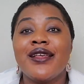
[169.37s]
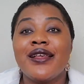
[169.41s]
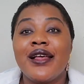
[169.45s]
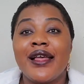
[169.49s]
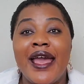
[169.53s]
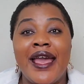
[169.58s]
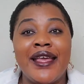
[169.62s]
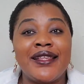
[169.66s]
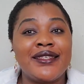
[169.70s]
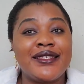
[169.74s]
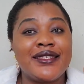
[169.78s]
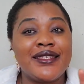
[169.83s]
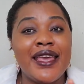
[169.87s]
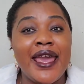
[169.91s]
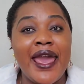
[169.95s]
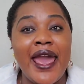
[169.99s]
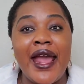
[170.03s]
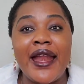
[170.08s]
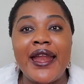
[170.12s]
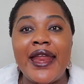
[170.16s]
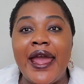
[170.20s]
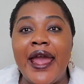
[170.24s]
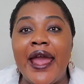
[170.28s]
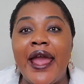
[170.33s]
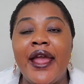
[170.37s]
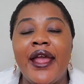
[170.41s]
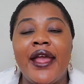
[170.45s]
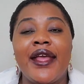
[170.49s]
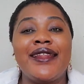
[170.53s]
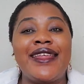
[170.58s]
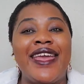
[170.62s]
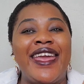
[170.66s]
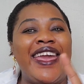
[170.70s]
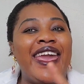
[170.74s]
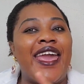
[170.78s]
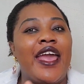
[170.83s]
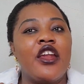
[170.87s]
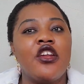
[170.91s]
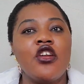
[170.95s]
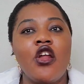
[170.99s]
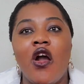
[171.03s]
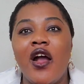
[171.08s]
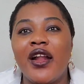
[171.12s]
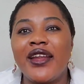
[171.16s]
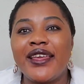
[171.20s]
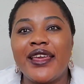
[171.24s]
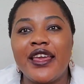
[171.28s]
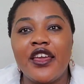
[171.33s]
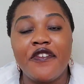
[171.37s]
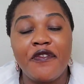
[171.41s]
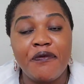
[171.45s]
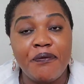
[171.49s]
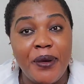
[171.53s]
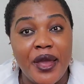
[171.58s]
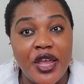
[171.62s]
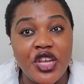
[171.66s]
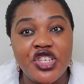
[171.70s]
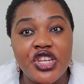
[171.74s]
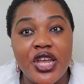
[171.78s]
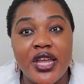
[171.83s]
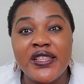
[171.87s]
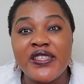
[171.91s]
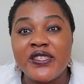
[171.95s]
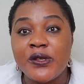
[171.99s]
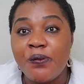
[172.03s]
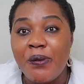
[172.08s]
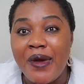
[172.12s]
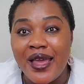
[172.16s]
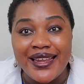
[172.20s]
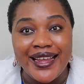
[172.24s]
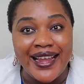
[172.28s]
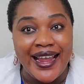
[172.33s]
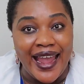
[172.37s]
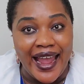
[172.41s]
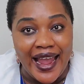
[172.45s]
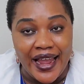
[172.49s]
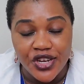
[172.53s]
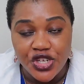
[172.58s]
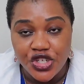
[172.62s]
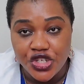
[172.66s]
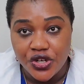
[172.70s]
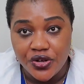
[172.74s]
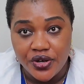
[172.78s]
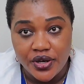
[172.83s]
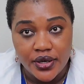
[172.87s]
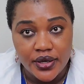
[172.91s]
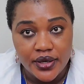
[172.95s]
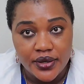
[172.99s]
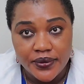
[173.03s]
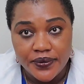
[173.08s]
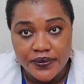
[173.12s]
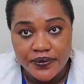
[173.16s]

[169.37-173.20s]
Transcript: A CNA, they cannot give patients medication.